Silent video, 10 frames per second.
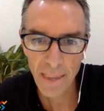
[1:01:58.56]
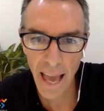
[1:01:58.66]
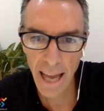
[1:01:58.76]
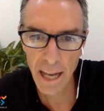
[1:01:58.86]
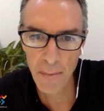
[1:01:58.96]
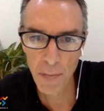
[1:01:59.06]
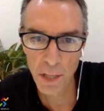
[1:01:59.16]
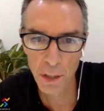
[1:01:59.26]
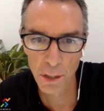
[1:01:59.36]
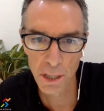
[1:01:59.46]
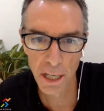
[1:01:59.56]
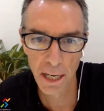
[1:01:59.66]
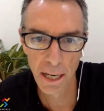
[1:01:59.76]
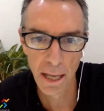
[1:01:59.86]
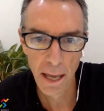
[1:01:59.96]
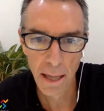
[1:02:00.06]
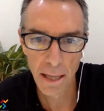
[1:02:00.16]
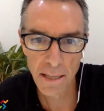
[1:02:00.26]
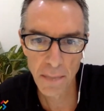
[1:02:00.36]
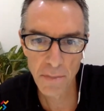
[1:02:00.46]
Andy Mitchelton, there
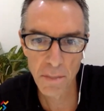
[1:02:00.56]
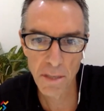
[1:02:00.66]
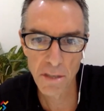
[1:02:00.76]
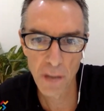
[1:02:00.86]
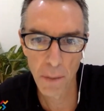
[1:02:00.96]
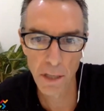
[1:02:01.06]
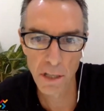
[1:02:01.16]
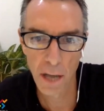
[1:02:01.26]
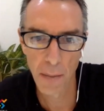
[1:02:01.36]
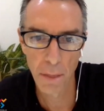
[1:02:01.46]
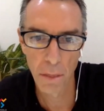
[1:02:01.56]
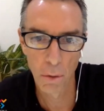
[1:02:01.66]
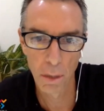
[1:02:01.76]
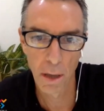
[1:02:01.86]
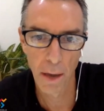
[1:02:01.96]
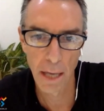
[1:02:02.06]
seems to be so much time and thought going